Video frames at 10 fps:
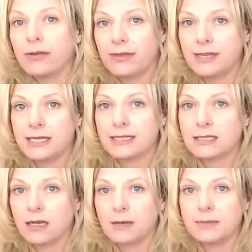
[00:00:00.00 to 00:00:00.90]

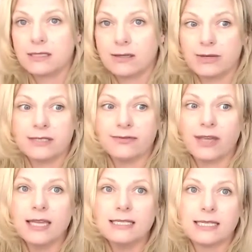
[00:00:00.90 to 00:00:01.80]
this series of
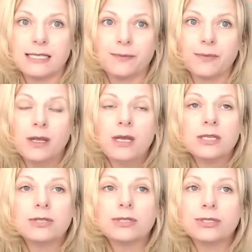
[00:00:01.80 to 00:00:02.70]
cases.
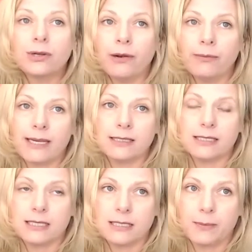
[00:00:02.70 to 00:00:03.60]
So Studer writes
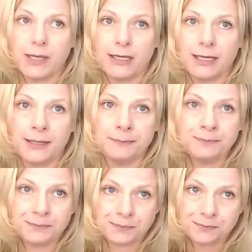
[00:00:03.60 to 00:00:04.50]
this opinion,
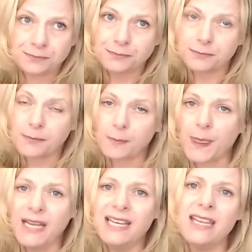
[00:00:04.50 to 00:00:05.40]

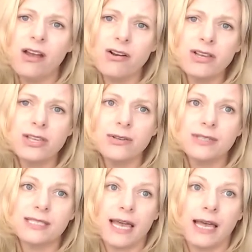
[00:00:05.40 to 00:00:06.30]
and he
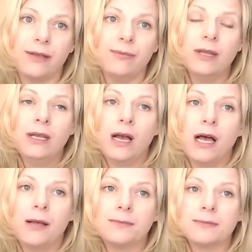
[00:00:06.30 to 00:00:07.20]
argues that
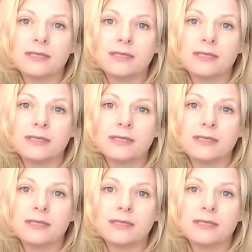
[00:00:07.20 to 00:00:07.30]
the